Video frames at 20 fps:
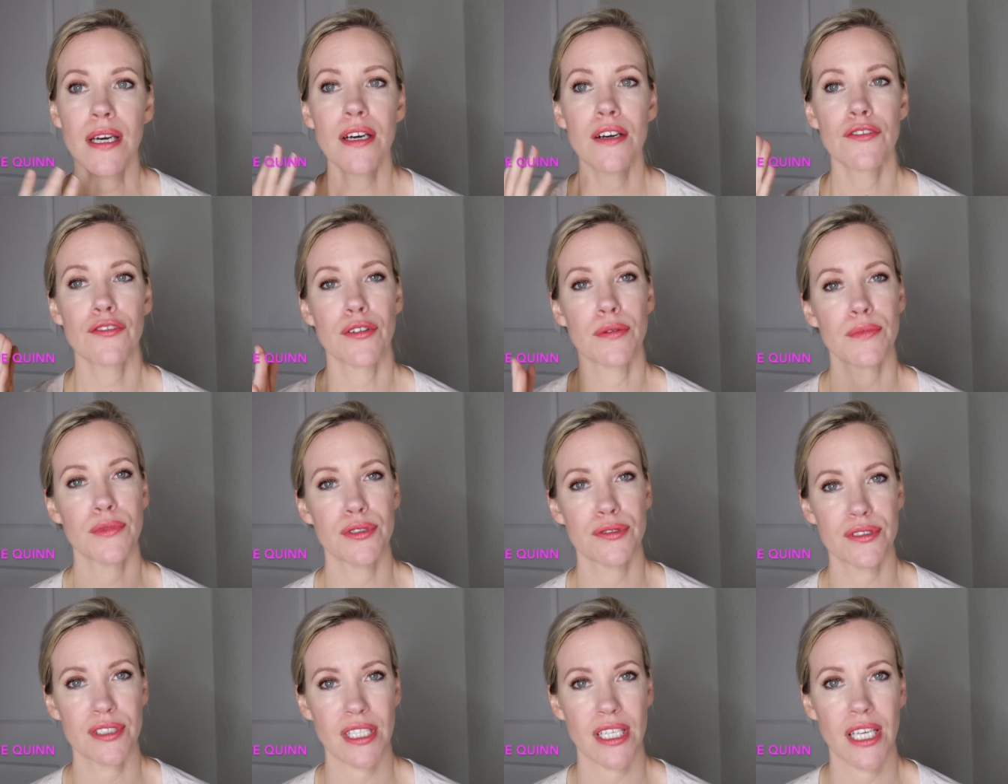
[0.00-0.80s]
from
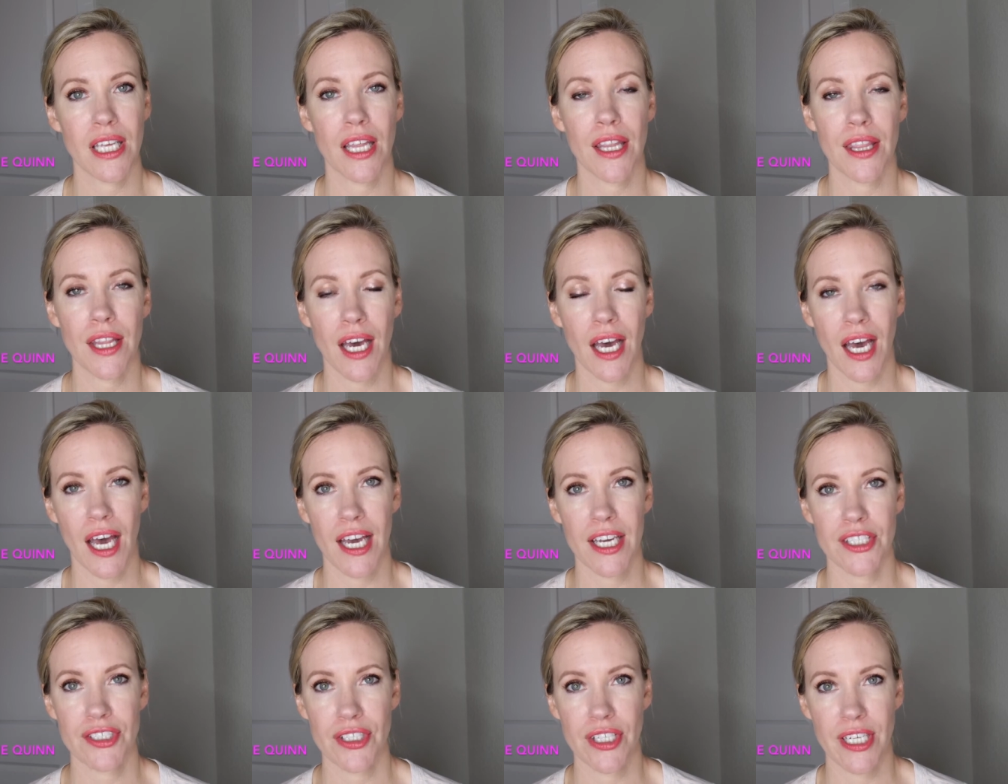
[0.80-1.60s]
using the
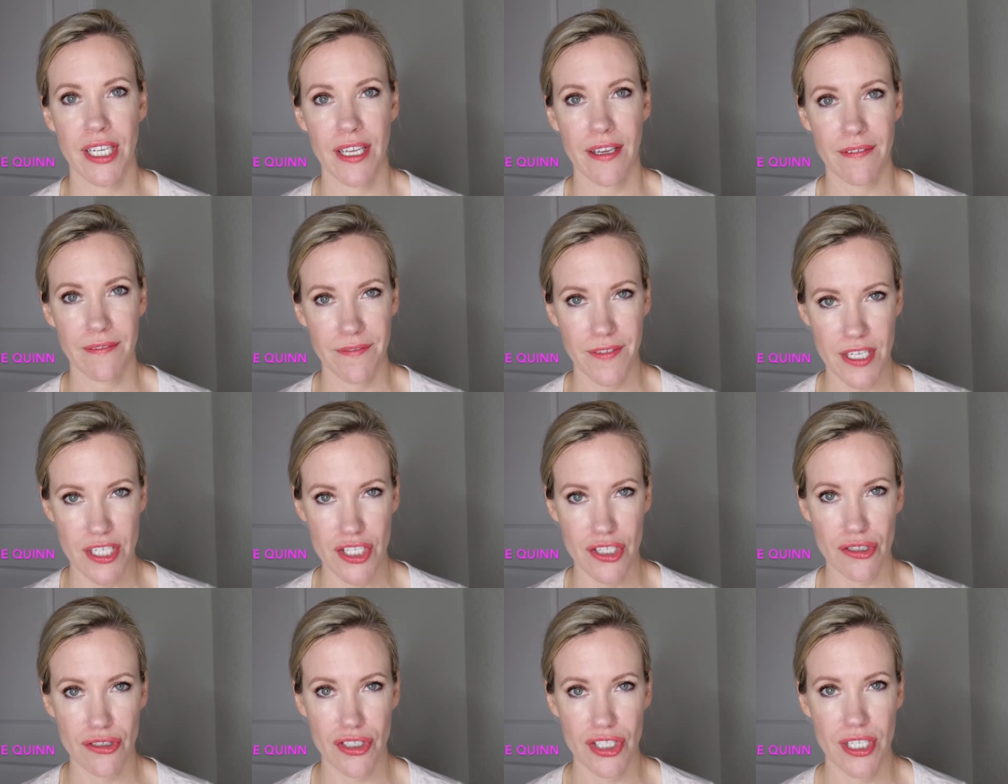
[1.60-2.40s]
hydrating
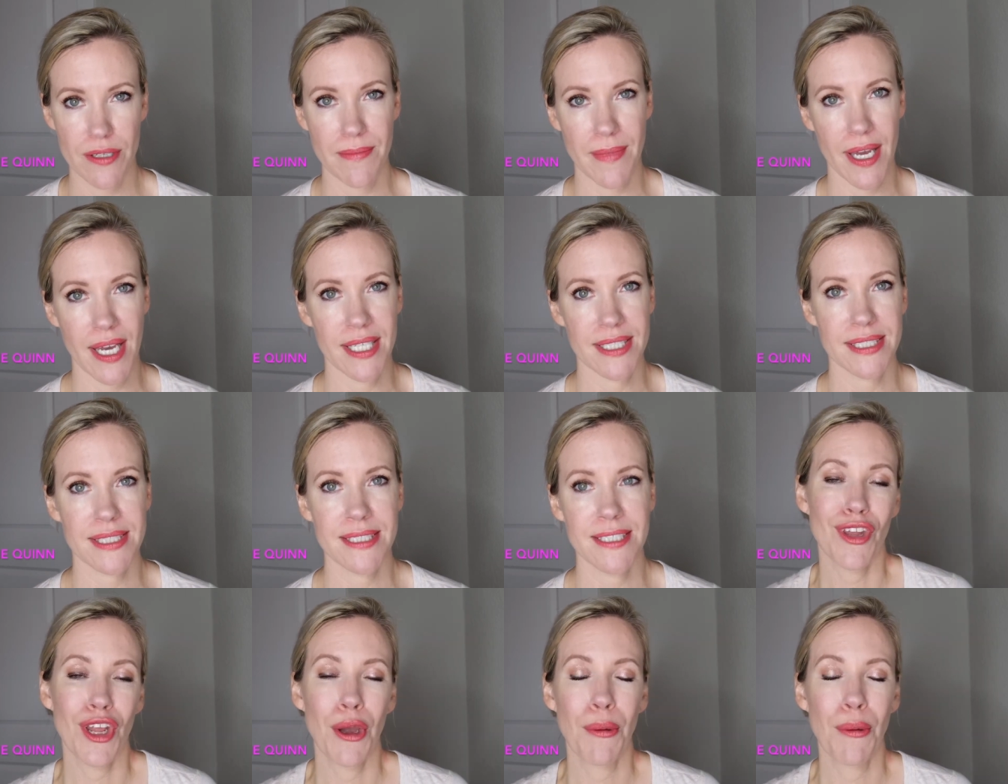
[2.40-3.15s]
facial sheet mask.